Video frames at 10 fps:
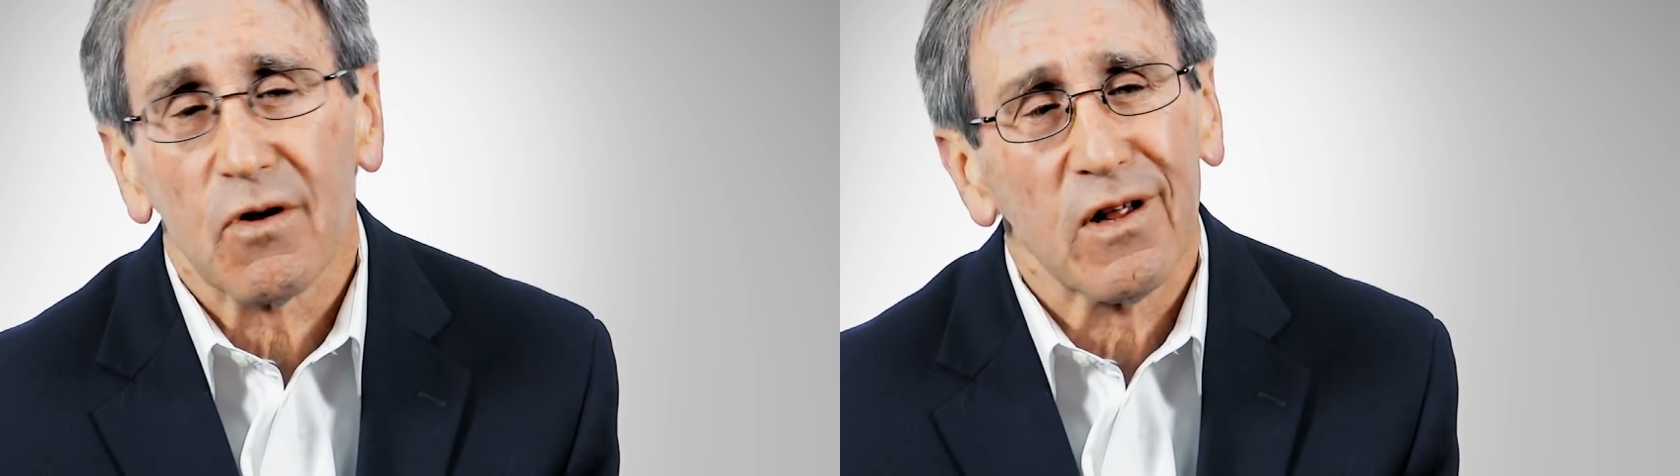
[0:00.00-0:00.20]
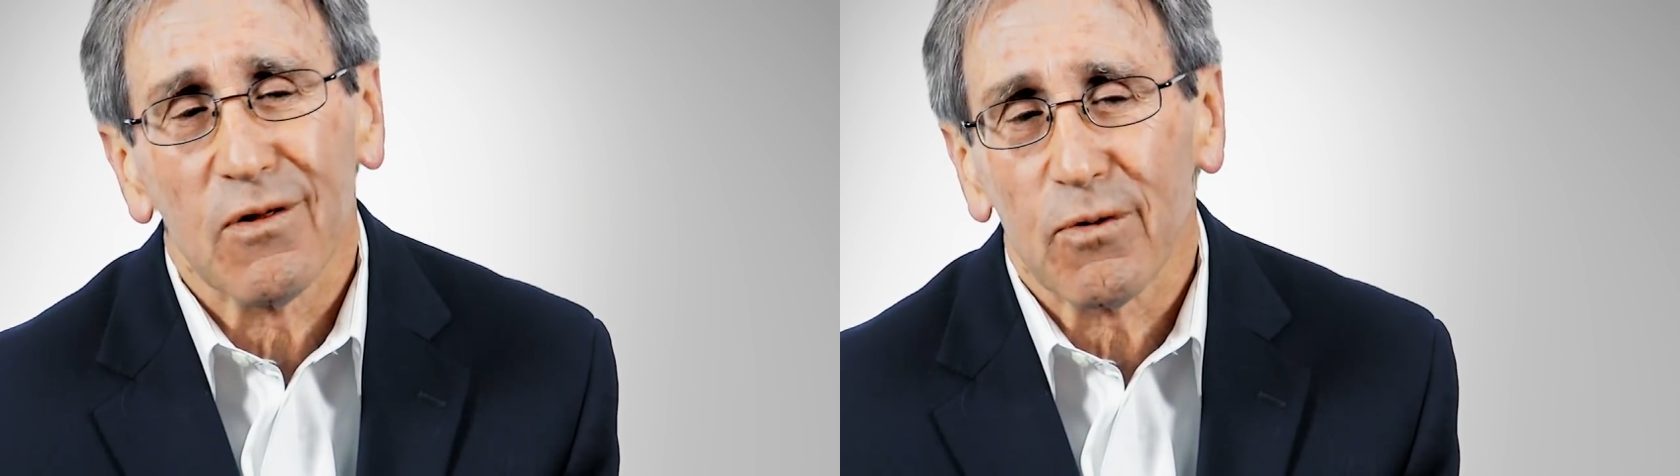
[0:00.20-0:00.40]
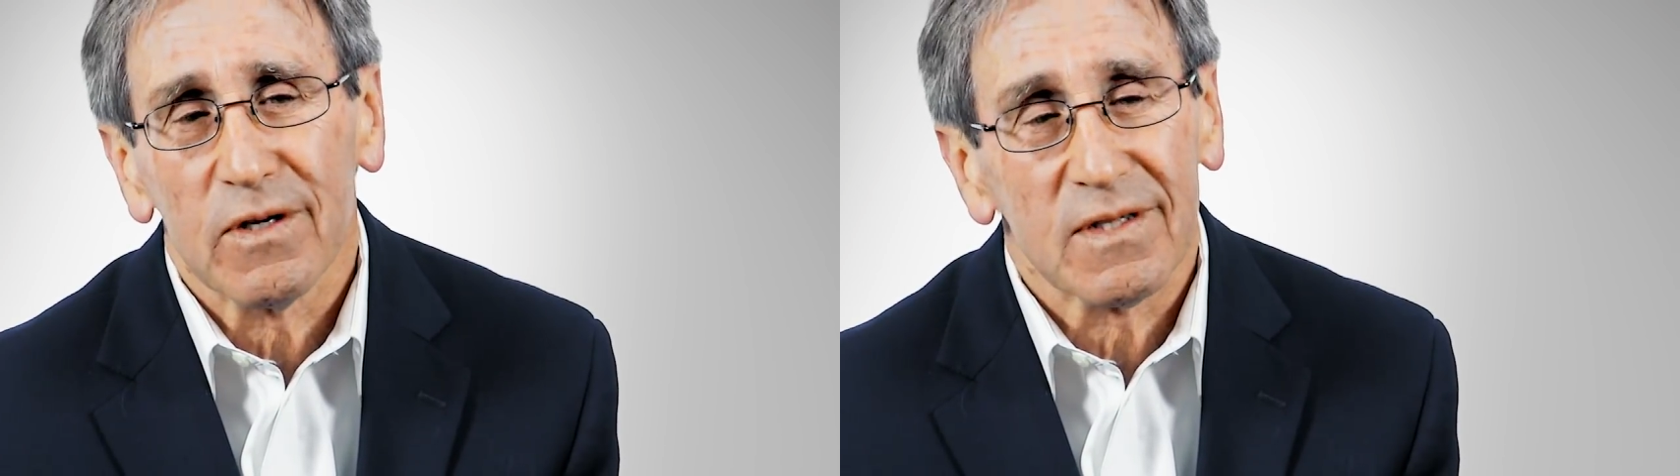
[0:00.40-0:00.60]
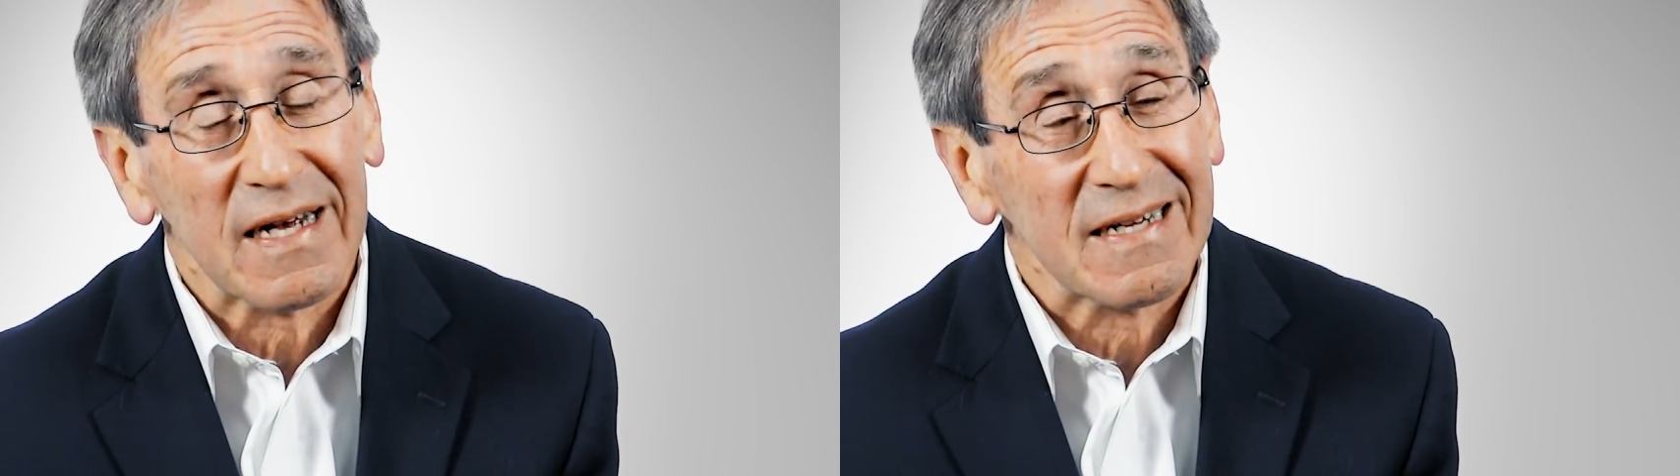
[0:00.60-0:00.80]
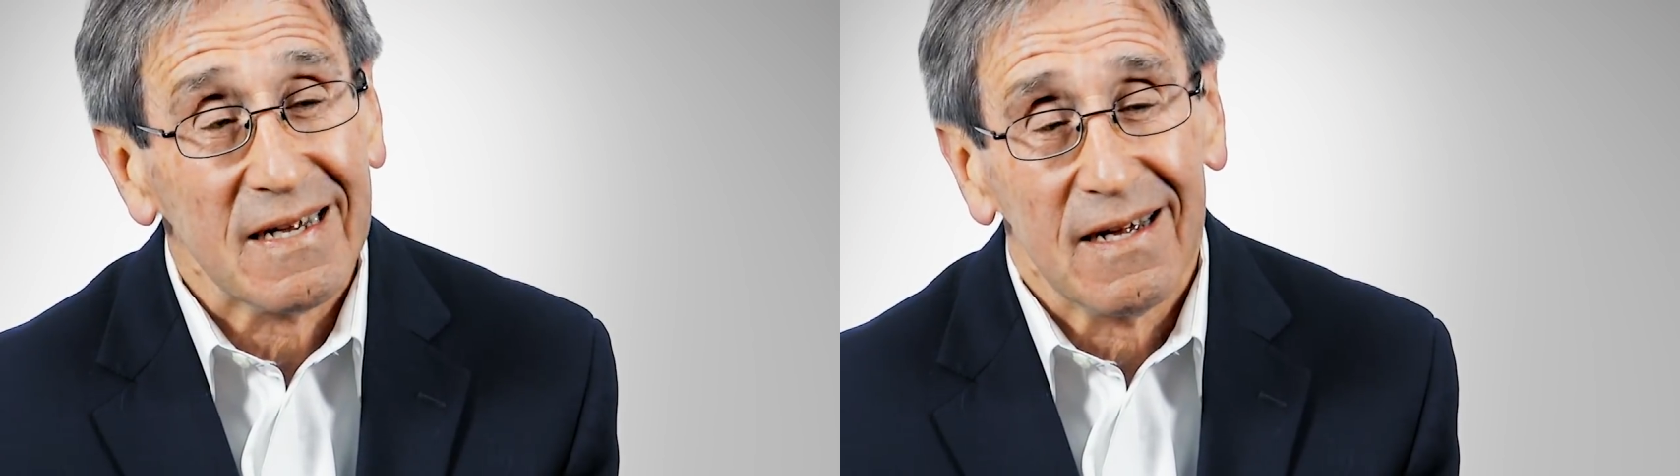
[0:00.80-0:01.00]
In other words,
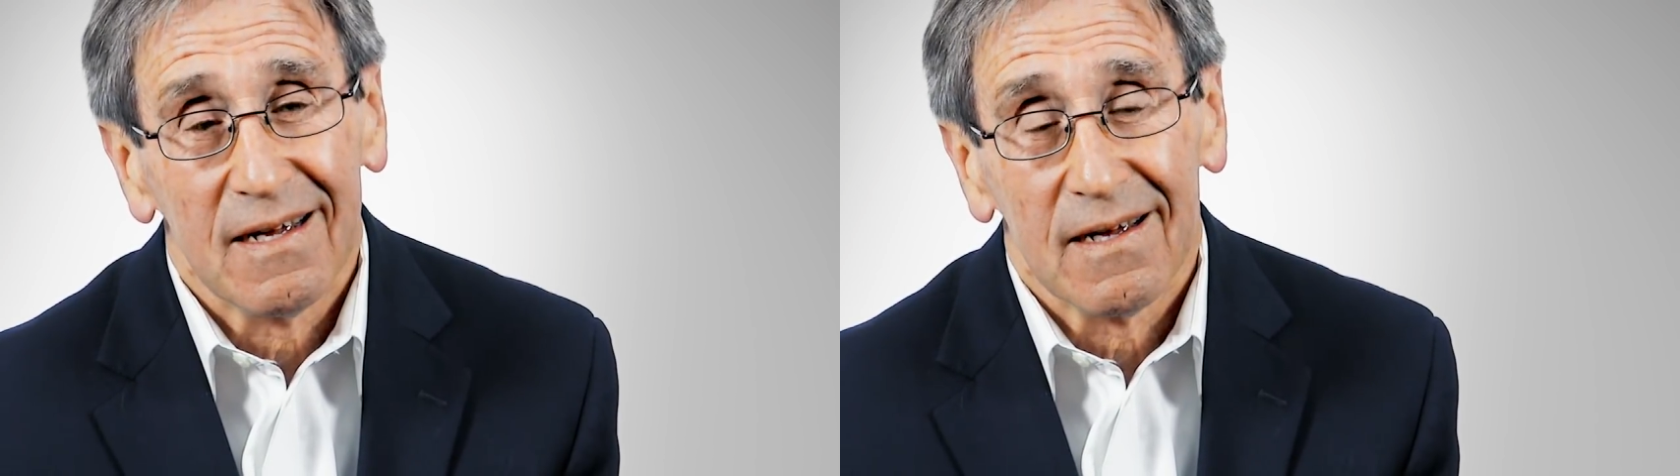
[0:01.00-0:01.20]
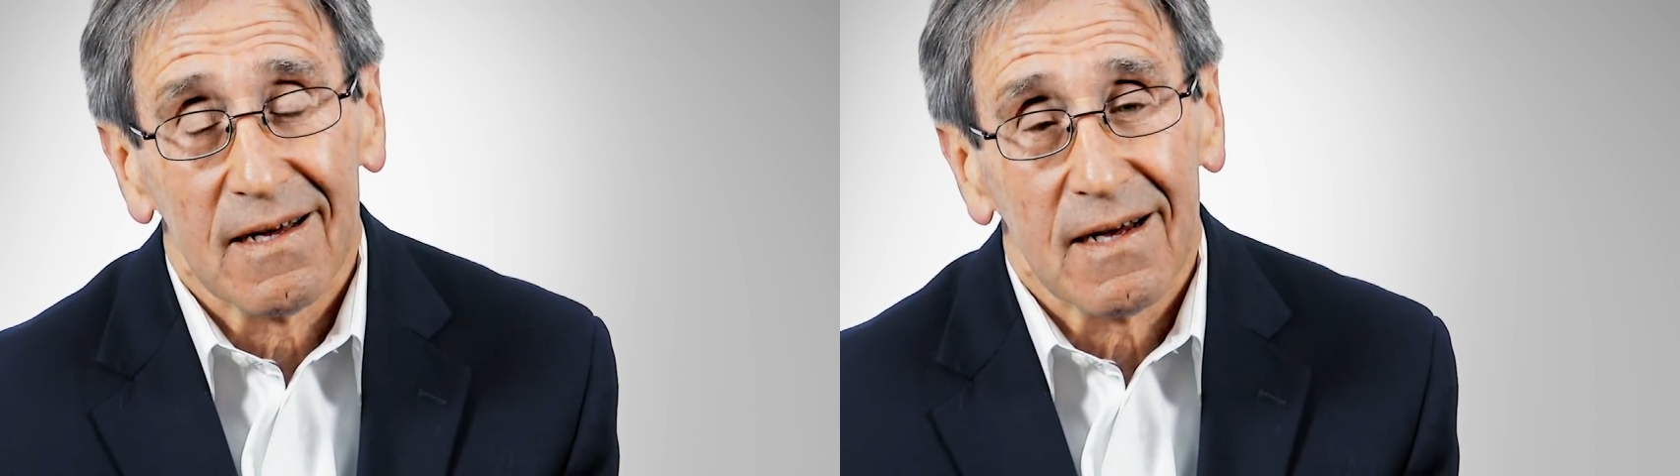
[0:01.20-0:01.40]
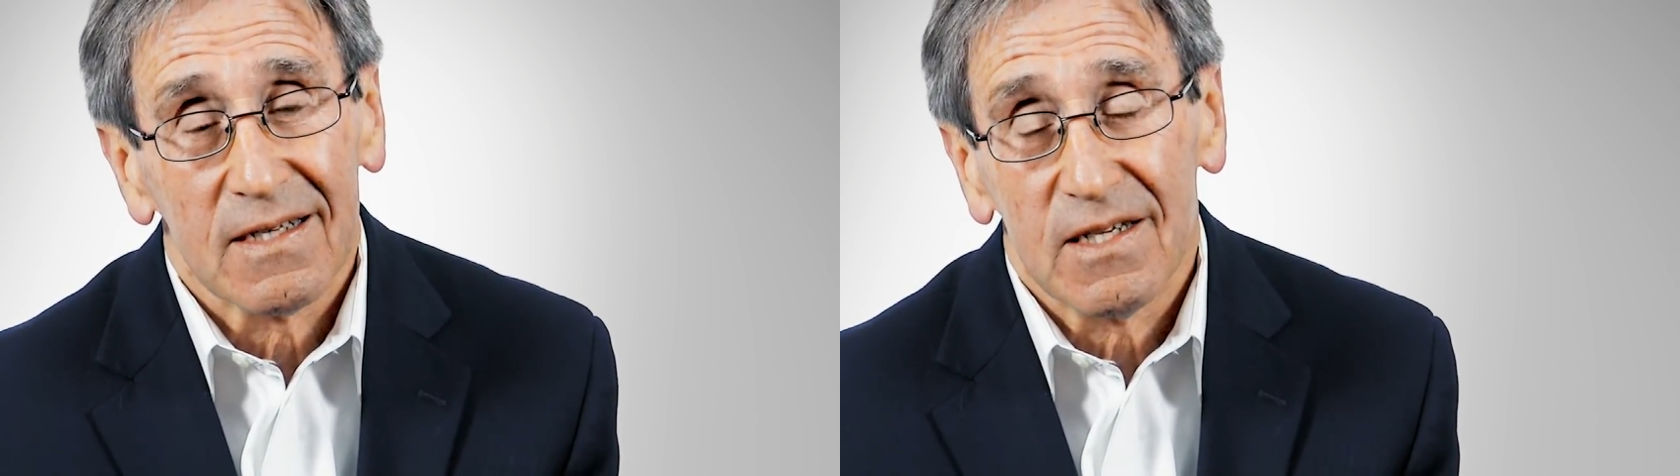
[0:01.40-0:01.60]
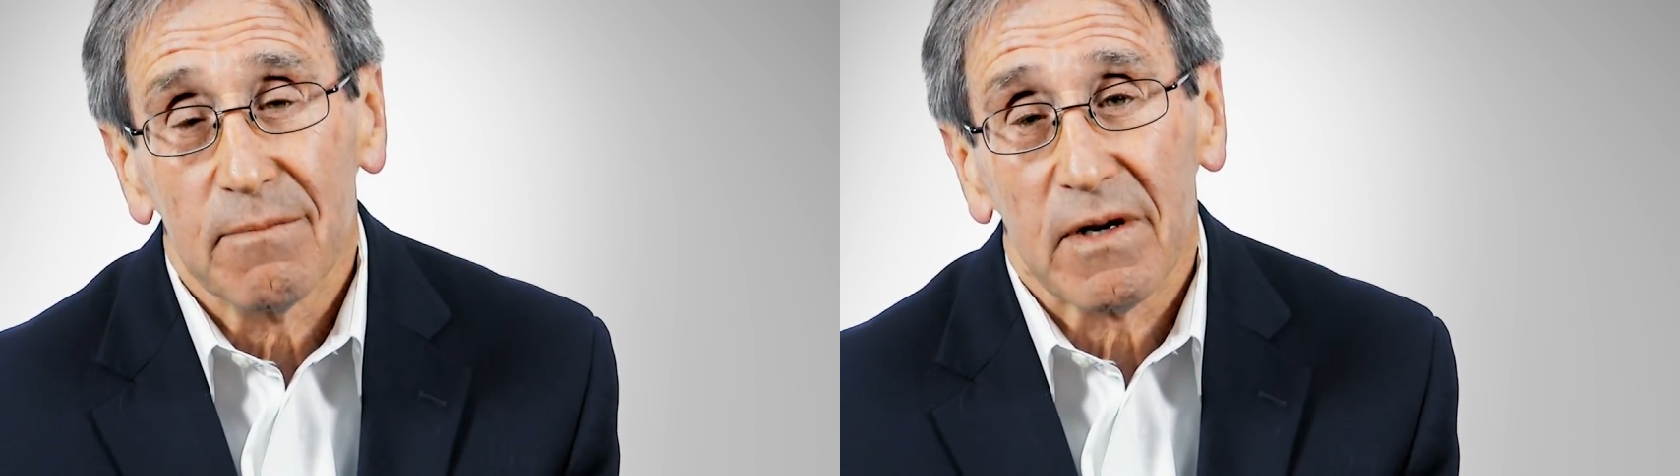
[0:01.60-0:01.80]
I see